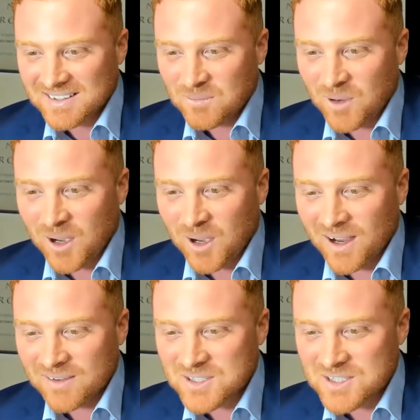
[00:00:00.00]
My
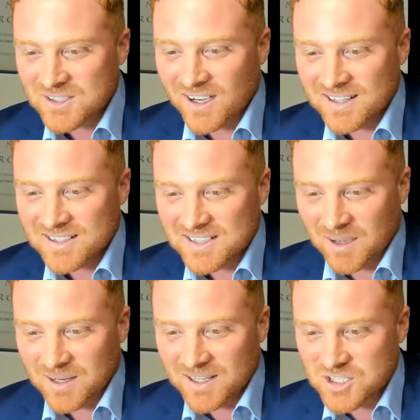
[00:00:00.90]
wife decided to come
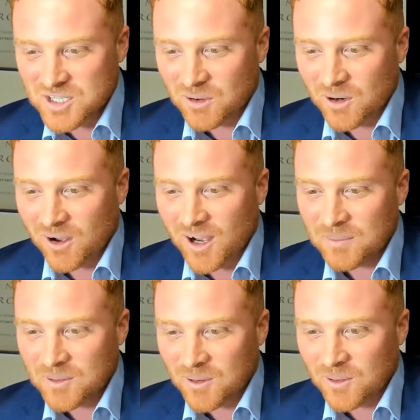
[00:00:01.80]
in here. She wrote, I'm
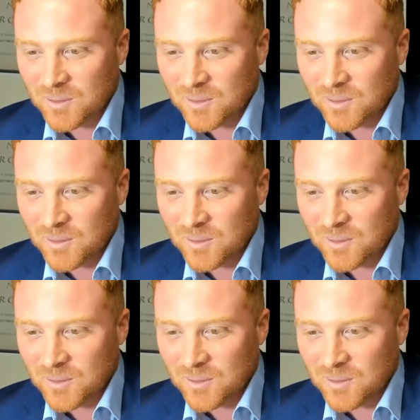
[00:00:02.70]
enrolled.